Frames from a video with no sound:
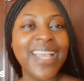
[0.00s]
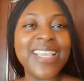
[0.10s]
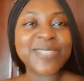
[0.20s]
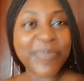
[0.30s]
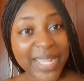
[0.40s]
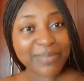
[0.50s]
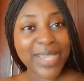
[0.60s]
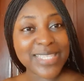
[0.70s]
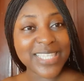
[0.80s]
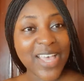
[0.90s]
explain
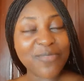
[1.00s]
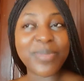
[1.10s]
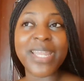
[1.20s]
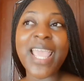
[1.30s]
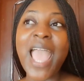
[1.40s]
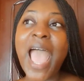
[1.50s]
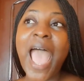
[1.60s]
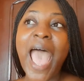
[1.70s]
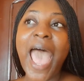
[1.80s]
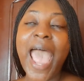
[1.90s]
myself, but
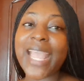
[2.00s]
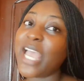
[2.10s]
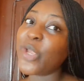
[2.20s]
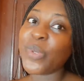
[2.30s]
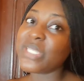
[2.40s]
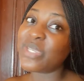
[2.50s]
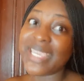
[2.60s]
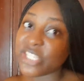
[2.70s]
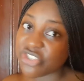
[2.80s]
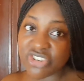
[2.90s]
I can't go into
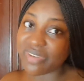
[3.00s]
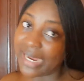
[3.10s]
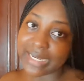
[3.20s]
history right